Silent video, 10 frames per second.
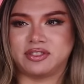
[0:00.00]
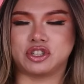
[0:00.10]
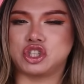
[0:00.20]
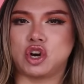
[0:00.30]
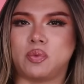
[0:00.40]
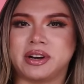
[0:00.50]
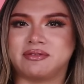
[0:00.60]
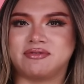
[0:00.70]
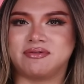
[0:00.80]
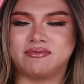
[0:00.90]
There's no
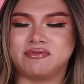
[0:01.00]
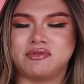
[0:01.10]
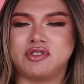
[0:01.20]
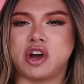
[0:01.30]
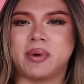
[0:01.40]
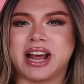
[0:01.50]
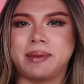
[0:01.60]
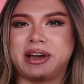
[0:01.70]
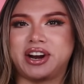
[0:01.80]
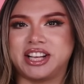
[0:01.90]
one no one had a
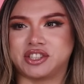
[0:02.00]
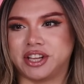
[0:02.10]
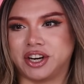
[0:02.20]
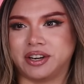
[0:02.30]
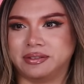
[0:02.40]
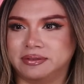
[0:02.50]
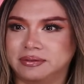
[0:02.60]
better answer than her.